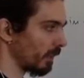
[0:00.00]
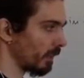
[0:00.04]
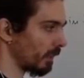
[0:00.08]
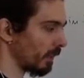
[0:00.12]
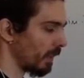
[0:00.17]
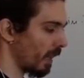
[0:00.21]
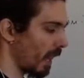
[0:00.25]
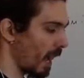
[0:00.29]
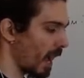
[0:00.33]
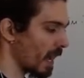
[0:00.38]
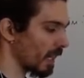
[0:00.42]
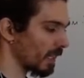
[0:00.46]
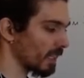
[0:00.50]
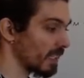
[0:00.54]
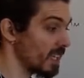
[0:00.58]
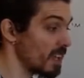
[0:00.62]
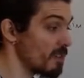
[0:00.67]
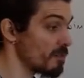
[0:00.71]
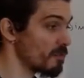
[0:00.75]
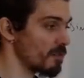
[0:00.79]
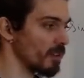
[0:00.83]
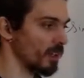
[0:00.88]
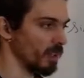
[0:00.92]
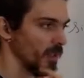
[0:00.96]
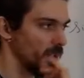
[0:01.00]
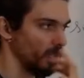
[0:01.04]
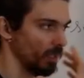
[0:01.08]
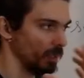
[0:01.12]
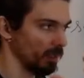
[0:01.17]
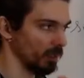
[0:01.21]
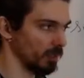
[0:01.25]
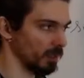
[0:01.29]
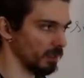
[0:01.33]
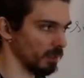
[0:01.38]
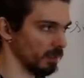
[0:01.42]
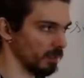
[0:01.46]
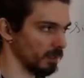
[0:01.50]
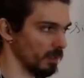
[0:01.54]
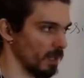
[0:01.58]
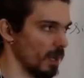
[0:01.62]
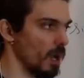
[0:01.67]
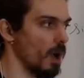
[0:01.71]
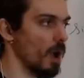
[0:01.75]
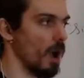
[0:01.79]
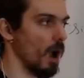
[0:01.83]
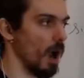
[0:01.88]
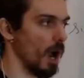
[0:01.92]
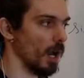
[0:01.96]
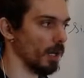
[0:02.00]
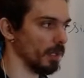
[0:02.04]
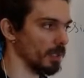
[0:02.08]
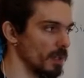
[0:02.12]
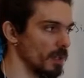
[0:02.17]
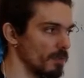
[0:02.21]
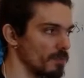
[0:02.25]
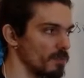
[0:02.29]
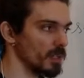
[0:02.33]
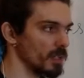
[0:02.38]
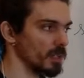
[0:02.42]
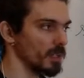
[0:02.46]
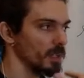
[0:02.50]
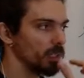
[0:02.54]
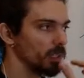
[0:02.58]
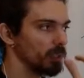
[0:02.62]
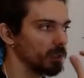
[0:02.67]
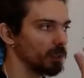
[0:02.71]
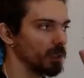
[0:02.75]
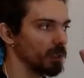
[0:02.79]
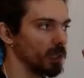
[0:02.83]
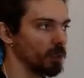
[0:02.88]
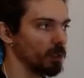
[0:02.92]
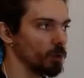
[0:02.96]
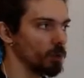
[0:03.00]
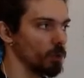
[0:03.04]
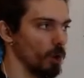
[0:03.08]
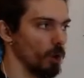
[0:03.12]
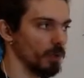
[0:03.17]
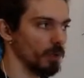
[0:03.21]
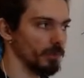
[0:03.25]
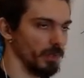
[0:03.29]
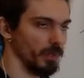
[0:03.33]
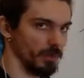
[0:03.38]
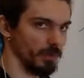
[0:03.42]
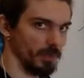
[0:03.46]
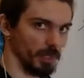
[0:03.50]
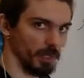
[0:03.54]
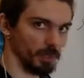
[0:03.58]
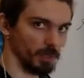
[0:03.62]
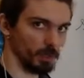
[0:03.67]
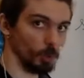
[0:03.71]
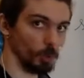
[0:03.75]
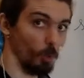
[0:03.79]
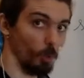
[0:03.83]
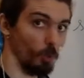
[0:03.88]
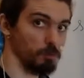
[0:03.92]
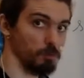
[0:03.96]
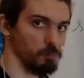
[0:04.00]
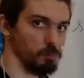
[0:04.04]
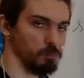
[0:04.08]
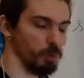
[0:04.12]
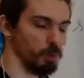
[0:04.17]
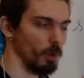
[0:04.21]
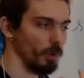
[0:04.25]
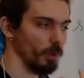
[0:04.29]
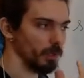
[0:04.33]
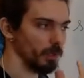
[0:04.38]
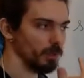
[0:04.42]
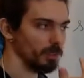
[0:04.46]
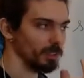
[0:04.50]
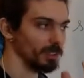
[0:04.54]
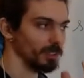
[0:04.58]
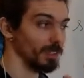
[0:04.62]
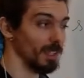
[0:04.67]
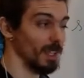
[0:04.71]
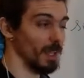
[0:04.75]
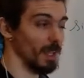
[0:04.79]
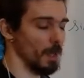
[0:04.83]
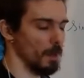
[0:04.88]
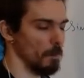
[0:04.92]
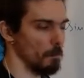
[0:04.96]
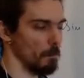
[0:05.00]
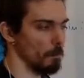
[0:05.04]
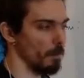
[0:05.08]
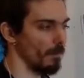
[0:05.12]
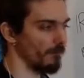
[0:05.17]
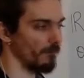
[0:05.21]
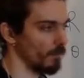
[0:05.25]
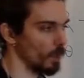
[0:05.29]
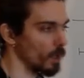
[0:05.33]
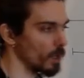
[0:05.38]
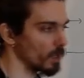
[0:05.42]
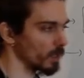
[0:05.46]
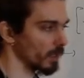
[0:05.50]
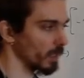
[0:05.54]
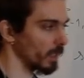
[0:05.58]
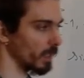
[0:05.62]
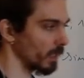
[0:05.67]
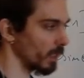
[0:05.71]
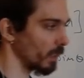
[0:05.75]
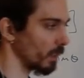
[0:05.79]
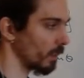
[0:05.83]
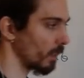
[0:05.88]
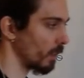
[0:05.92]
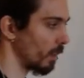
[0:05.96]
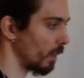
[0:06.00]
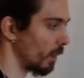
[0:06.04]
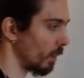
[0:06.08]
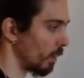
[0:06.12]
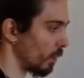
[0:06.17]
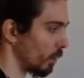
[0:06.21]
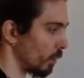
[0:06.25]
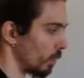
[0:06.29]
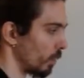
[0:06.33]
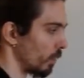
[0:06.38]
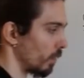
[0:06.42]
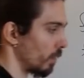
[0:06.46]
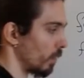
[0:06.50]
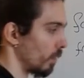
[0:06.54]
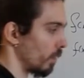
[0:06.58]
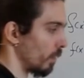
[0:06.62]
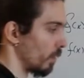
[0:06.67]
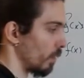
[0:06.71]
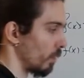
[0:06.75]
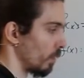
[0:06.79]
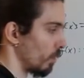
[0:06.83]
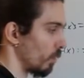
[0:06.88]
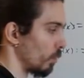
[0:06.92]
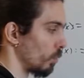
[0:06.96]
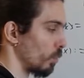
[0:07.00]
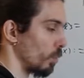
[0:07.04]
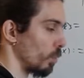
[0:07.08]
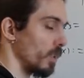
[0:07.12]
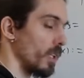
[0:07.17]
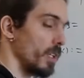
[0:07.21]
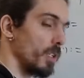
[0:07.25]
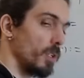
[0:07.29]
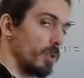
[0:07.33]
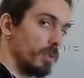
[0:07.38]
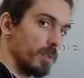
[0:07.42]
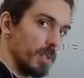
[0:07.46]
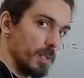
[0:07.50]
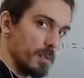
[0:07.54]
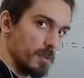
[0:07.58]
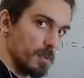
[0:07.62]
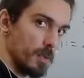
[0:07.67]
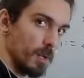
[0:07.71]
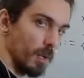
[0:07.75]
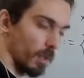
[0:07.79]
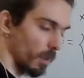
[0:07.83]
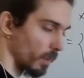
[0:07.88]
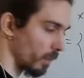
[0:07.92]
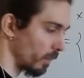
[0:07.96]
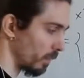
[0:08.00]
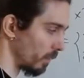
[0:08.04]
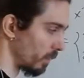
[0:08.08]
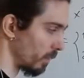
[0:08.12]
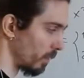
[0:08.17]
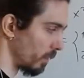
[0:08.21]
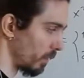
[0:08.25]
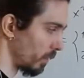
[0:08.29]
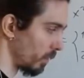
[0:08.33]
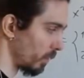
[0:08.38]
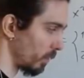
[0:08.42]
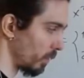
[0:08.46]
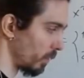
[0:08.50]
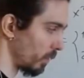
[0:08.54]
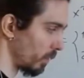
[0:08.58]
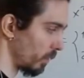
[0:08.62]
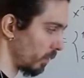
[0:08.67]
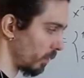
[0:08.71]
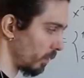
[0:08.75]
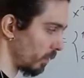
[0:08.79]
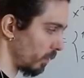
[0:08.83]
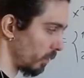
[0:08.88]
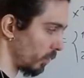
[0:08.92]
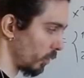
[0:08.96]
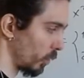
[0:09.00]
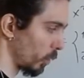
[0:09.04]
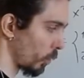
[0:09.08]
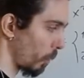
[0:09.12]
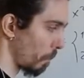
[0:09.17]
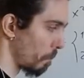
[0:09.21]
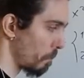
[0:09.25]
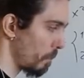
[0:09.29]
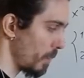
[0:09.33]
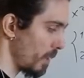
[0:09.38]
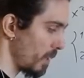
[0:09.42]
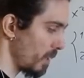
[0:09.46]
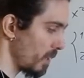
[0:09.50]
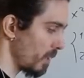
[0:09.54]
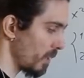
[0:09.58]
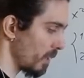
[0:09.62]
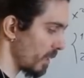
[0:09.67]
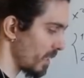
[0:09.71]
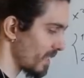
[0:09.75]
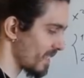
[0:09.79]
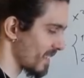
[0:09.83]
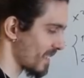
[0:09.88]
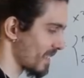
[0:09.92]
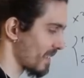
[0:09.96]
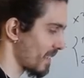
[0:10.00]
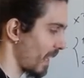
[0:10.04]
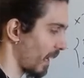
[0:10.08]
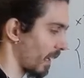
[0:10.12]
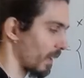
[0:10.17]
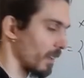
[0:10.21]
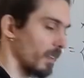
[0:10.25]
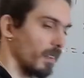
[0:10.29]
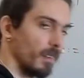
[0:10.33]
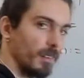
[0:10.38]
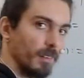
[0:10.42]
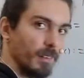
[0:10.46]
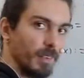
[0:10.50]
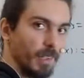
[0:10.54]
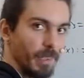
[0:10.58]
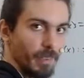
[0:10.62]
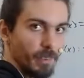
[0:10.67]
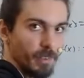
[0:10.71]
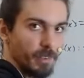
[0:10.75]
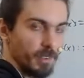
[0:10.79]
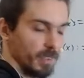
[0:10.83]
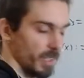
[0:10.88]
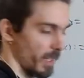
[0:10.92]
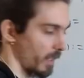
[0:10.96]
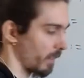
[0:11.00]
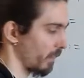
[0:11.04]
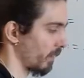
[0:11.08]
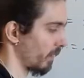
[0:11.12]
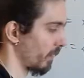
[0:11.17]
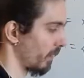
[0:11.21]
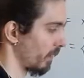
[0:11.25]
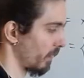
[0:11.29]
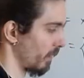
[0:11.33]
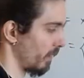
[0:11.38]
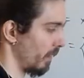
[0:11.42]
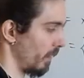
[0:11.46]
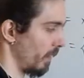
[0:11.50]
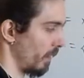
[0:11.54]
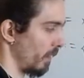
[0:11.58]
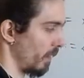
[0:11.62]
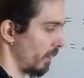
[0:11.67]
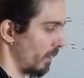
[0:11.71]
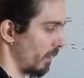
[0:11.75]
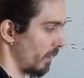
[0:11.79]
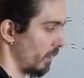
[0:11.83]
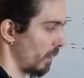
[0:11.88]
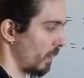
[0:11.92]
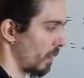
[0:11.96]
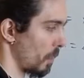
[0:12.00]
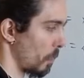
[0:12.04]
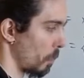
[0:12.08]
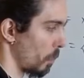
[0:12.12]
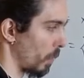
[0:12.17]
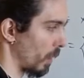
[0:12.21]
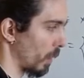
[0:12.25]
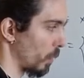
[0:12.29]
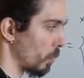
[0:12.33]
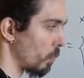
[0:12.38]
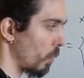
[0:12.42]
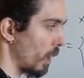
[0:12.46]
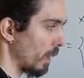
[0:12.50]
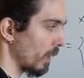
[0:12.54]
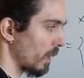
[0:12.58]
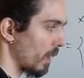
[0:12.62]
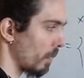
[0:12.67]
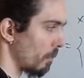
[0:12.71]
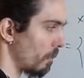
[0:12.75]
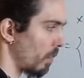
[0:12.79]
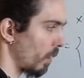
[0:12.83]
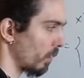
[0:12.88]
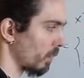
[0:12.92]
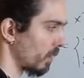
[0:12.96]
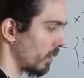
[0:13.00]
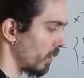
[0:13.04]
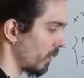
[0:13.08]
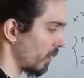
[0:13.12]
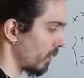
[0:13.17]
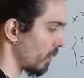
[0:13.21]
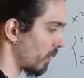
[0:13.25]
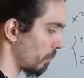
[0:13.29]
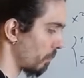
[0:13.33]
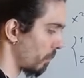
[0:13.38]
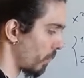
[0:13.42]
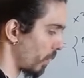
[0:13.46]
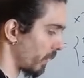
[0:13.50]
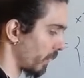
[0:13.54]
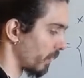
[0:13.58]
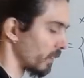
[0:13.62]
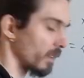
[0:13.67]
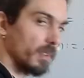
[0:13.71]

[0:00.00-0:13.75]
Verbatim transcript: are giving us are giving us the coordinates of points belonging to the unit circle. So P is stuck in this thing. But what about the other points?